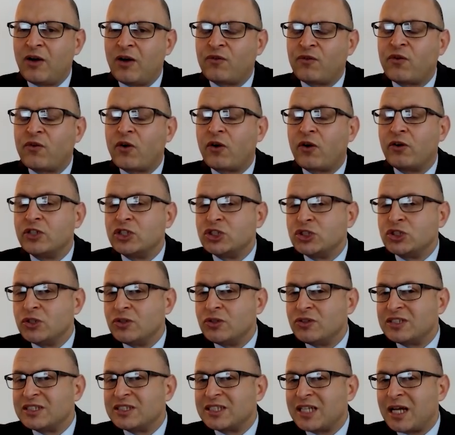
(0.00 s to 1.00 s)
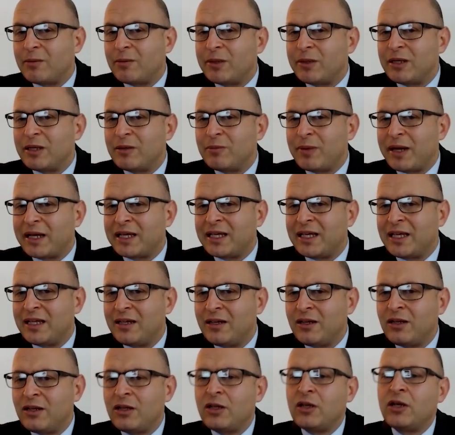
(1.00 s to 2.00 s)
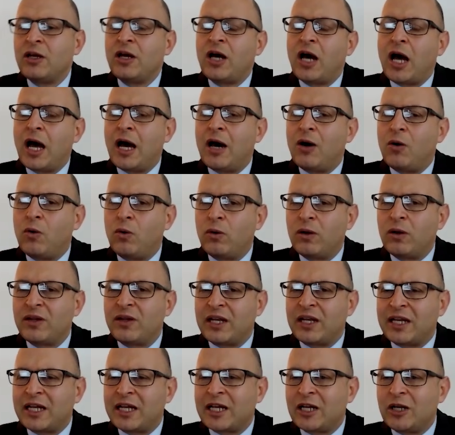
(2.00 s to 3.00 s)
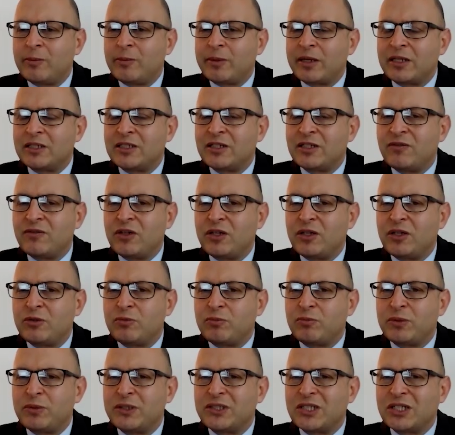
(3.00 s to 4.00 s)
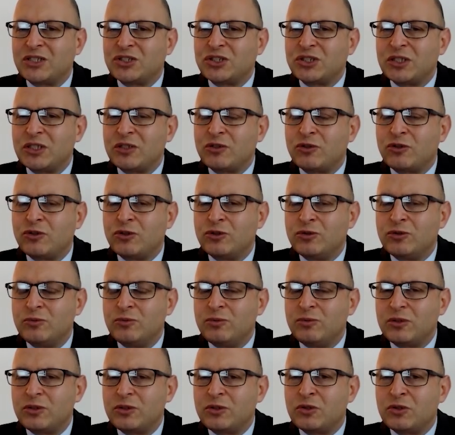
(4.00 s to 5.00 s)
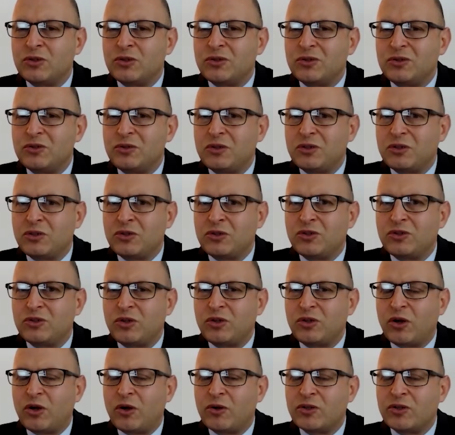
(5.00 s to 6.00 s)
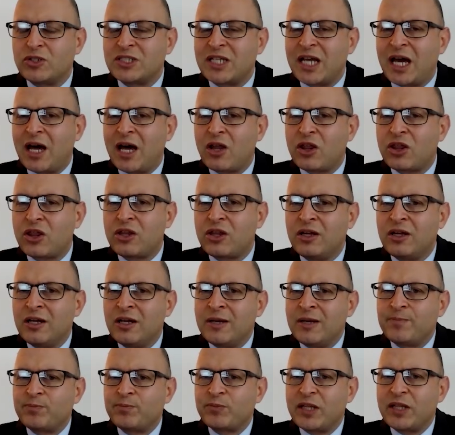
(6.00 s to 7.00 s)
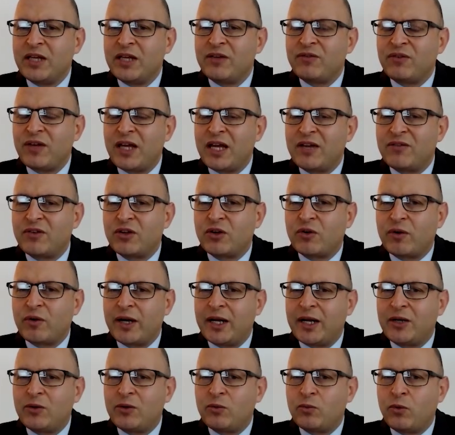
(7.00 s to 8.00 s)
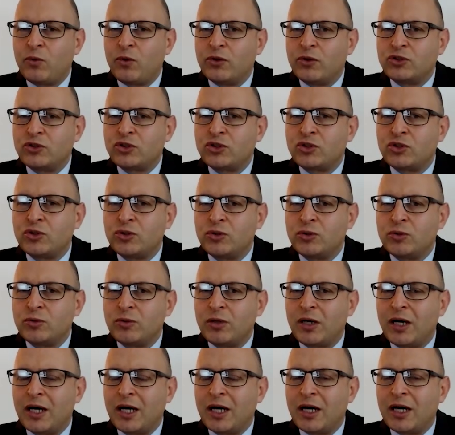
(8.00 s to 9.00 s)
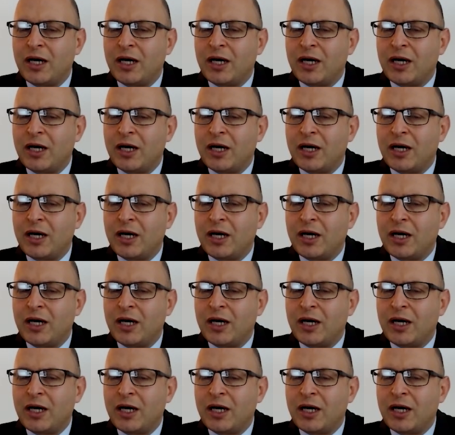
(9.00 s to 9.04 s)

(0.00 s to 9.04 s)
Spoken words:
foreign students coming back in. All of that economic activity potentially could go south if Evergrande were to